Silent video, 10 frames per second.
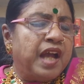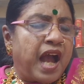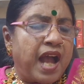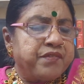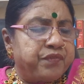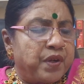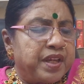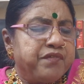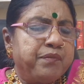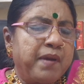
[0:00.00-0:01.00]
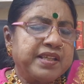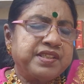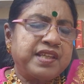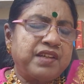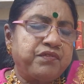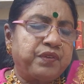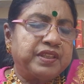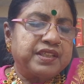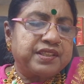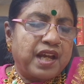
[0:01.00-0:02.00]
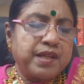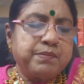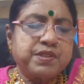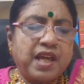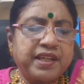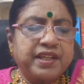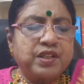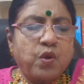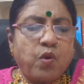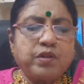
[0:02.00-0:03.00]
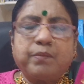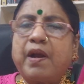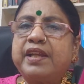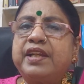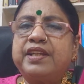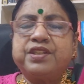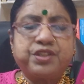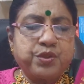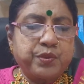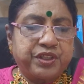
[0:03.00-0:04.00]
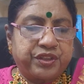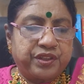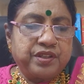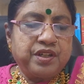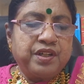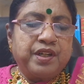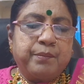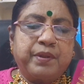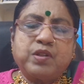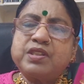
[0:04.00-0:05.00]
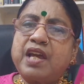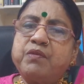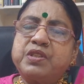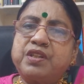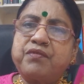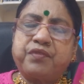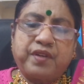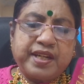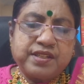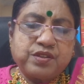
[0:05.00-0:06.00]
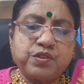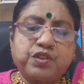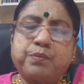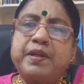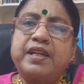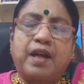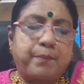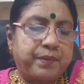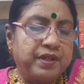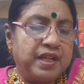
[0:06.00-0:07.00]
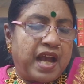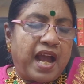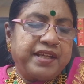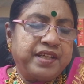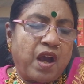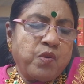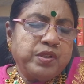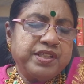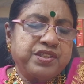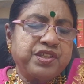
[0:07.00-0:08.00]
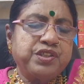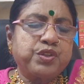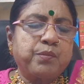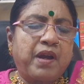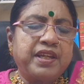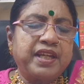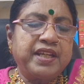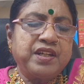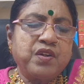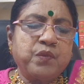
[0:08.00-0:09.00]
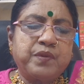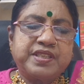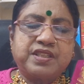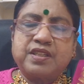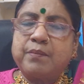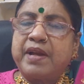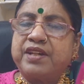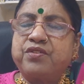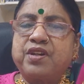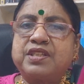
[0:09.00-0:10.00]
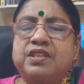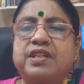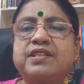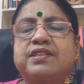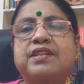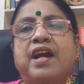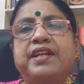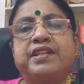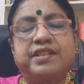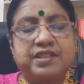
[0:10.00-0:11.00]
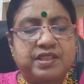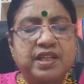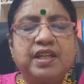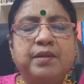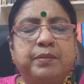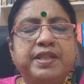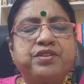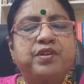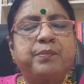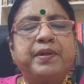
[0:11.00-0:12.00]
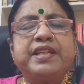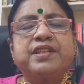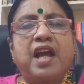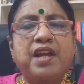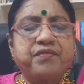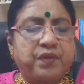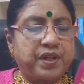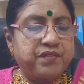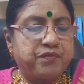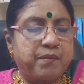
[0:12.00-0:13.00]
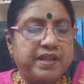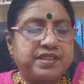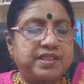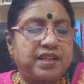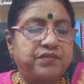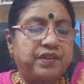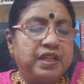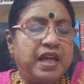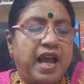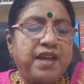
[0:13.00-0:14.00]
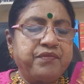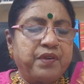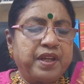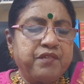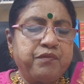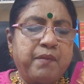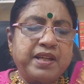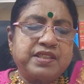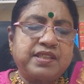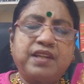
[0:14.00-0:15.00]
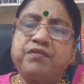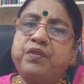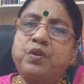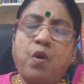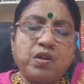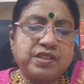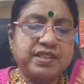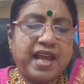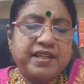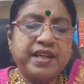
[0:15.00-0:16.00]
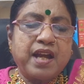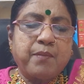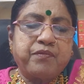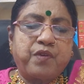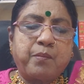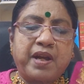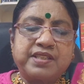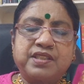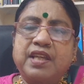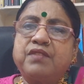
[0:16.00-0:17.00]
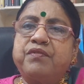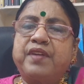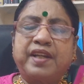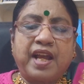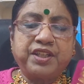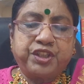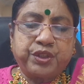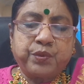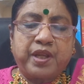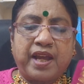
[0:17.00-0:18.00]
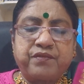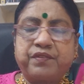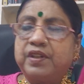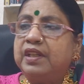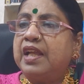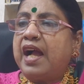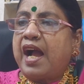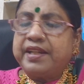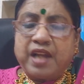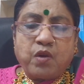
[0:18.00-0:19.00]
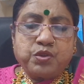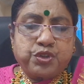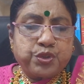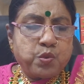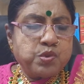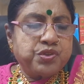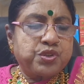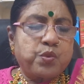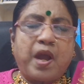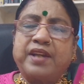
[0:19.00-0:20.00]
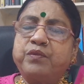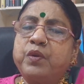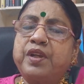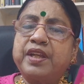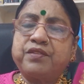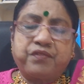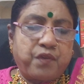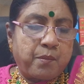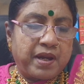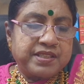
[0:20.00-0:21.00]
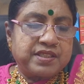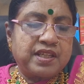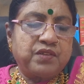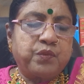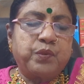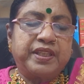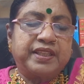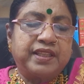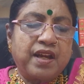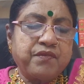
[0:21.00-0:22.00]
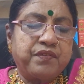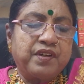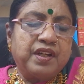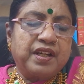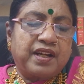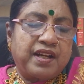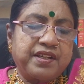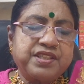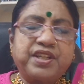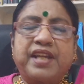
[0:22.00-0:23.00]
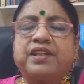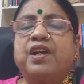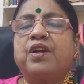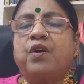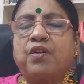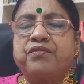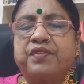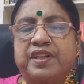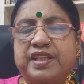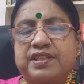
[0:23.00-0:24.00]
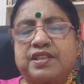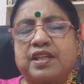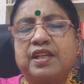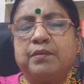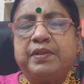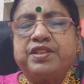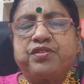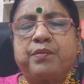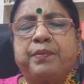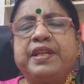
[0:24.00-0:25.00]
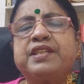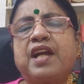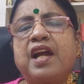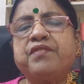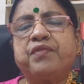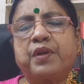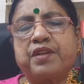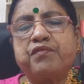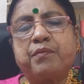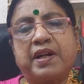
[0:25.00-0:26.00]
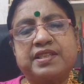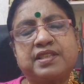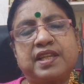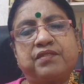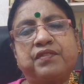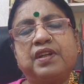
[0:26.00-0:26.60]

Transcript: I forgive myself for the times I ignored my intuition because I was afraid to speak up. I now listen to my inner wisdom and trust its guidance. Please repeat, I forgive myself. I forgive myself for not standing up for myself when I should have. I now choose to advocate for myself with love, courage, and confidence. Please repeat, I forgive myself.